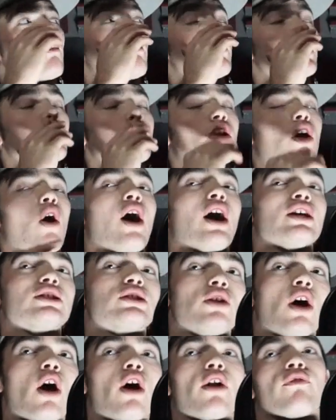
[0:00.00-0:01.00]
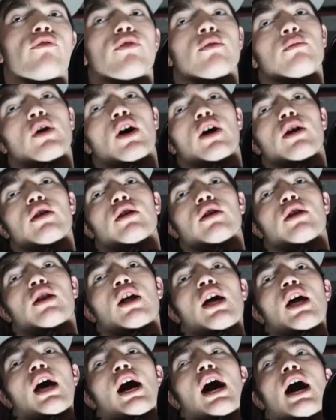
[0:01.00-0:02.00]
But, you know, I started from nothing.
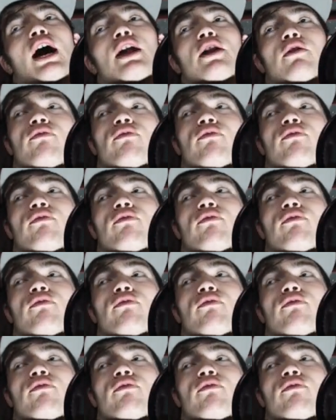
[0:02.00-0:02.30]
I had